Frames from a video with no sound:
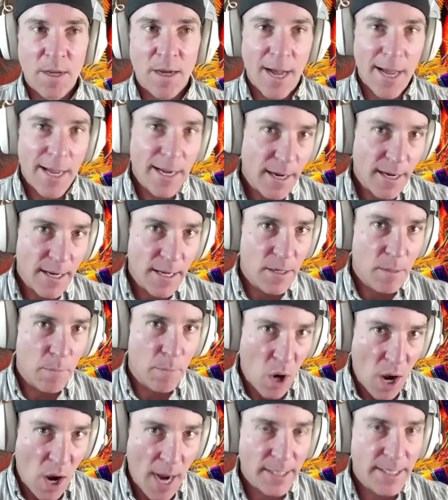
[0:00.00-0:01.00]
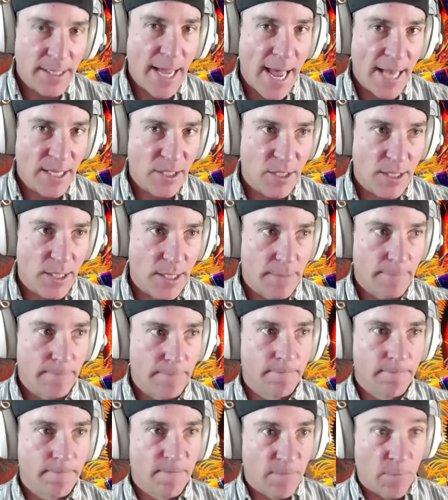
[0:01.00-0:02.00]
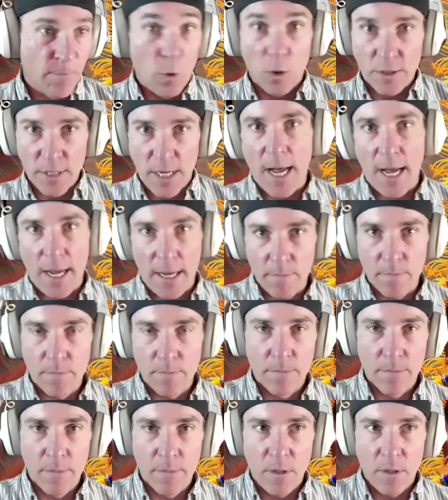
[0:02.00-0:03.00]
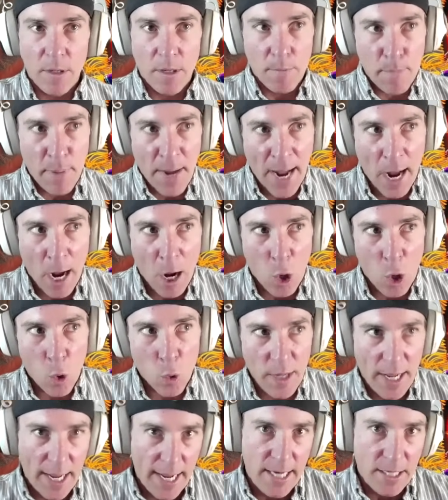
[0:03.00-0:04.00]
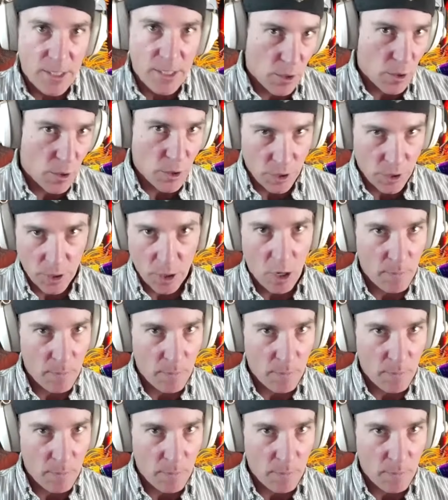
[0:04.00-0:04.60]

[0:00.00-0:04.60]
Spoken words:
I got into podcasting full time about 8 years ago.